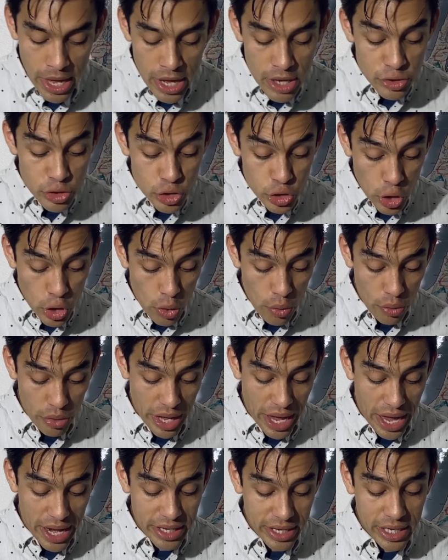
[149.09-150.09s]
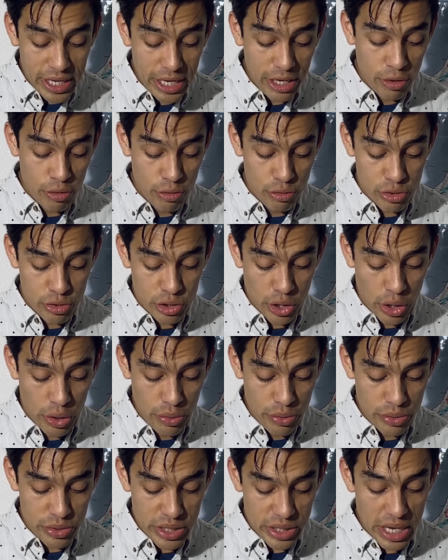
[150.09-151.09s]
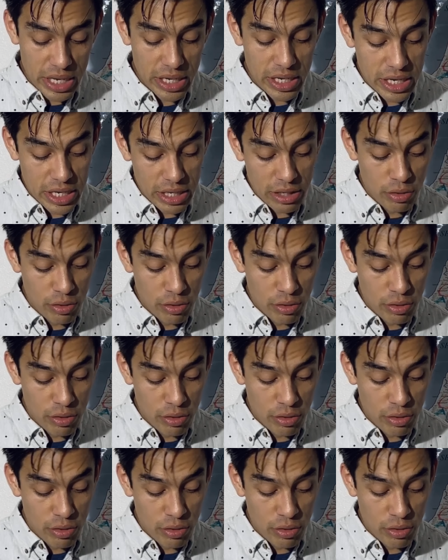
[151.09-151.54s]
so that he who sows and he